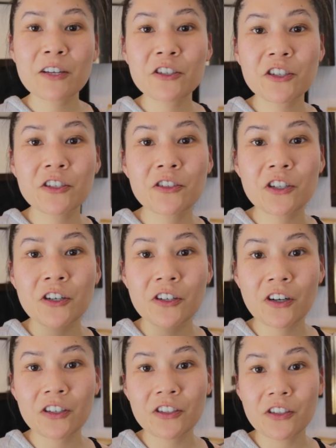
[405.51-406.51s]
Make sure you
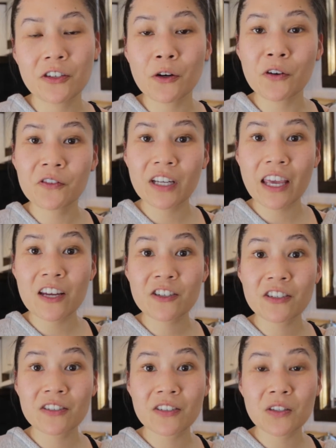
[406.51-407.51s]
turn on your
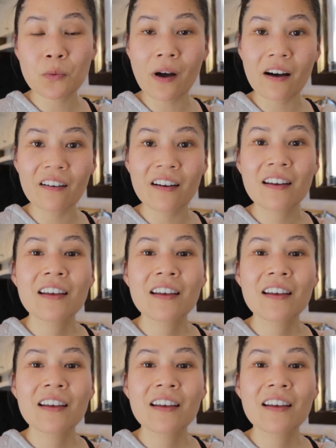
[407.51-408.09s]
notifications as well,